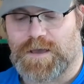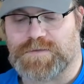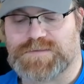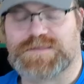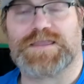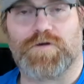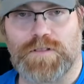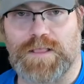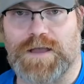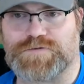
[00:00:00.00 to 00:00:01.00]

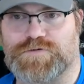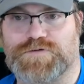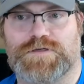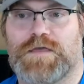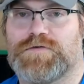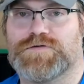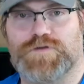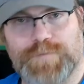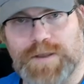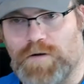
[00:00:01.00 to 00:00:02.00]
Sterilizers, there's
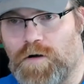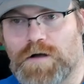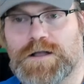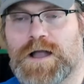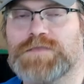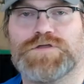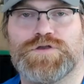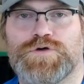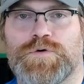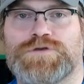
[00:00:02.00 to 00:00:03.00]
been all kinds of
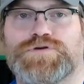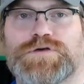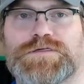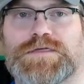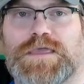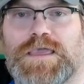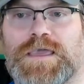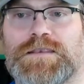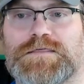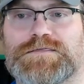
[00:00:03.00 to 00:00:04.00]
new interest
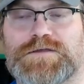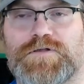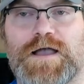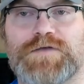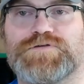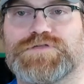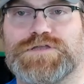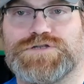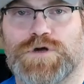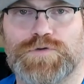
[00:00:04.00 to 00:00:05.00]
in sterilizers
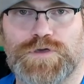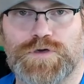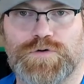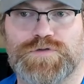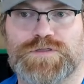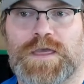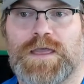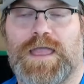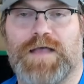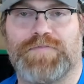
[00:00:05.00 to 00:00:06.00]
that don't use
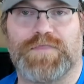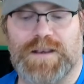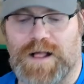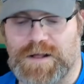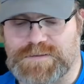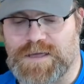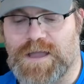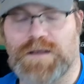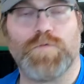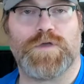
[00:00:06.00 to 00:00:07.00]
ethylene
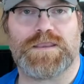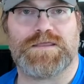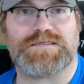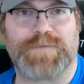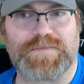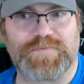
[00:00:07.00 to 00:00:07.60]
oxide, we can expect